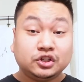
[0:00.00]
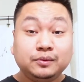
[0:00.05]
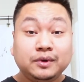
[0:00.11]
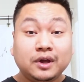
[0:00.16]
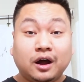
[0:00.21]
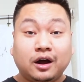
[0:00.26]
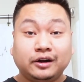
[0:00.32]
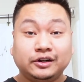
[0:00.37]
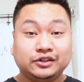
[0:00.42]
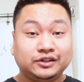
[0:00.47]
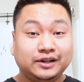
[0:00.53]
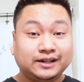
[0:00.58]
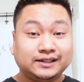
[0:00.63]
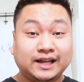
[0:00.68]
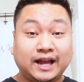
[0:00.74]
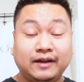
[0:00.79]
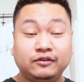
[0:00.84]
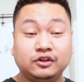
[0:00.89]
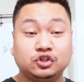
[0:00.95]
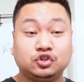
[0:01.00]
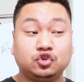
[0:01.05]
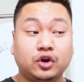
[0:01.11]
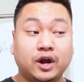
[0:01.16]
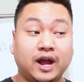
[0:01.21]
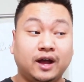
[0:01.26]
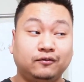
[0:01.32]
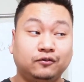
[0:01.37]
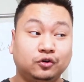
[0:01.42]
To be honest, you guys, I haven't
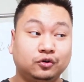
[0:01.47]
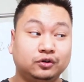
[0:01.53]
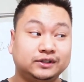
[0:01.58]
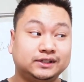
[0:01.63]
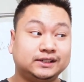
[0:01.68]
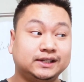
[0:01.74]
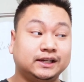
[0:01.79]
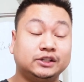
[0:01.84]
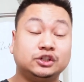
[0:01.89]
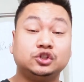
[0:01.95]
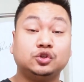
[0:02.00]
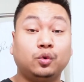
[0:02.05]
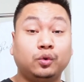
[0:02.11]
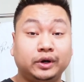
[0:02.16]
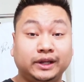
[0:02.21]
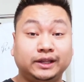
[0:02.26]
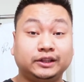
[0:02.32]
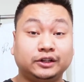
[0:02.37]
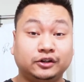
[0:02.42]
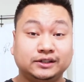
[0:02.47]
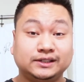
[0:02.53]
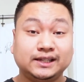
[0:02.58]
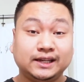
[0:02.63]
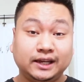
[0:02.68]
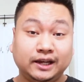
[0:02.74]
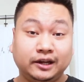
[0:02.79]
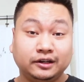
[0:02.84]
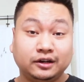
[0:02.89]
traveled since
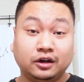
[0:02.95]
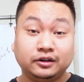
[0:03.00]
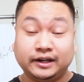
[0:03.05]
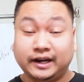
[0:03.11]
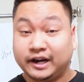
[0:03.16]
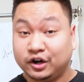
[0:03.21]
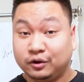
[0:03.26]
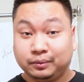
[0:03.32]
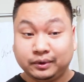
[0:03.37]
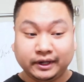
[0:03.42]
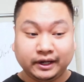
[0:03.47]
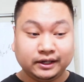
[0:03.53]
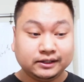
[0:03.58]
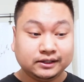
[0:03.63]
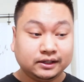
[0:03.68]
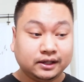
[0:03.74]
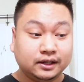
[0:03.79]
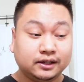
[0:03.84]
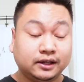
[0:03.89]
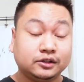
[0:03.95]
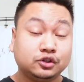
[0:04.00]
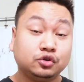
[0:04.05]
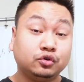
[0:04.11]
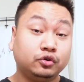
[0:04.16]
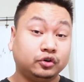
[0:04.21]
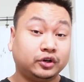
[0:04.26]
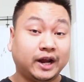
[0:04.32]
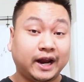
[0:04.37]
2013 on the airplane
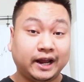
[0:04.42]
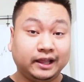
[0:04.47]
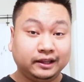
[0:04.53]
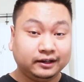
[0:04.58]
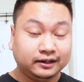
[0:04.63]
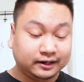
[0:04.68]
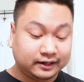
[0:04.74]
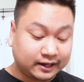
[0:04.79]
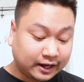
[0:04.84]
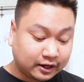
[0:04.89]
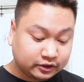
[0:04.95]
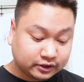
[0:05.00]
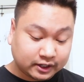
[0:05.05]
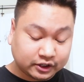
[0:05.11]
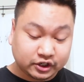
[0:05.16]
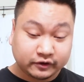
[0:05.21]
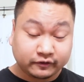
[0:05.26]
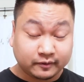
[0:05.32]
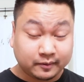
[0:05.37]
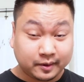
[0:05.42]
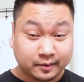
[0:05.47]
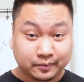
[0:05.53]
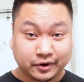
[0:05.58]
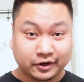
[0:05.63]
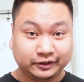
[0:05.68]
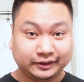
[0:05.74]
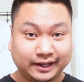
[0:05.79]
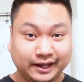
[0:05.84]
to Rhode Island and that was actually for my
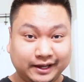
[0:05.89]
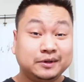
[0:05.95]
birthday.